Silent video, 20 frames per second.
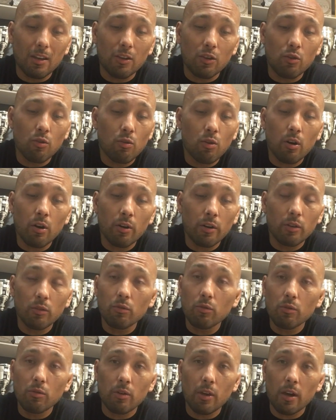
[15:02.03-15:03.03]
you already
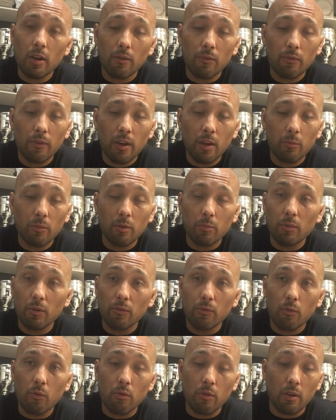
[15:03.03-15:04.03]
knew you had a family
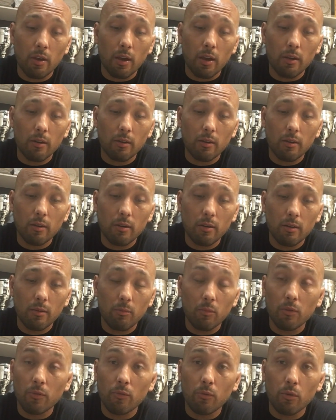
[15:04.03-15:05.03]
before that,
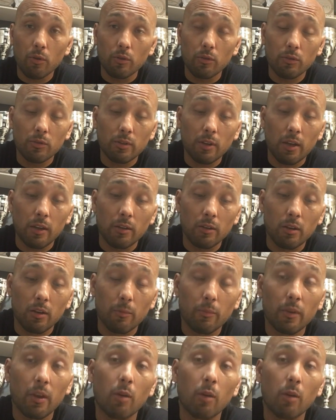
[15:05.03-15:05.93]
before you signed up.